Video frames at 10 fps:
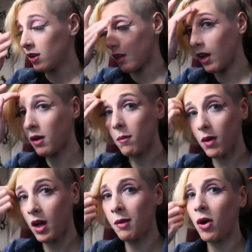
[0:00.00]
Like,
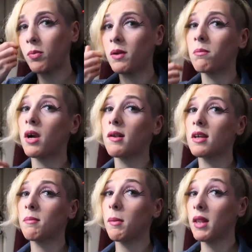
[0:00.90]
I'm hoping
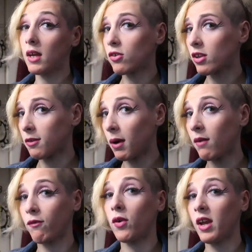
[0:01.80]
probably maybe later this
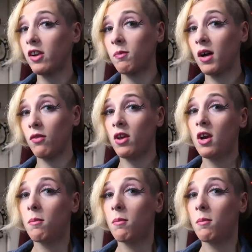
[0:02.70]
month or next month,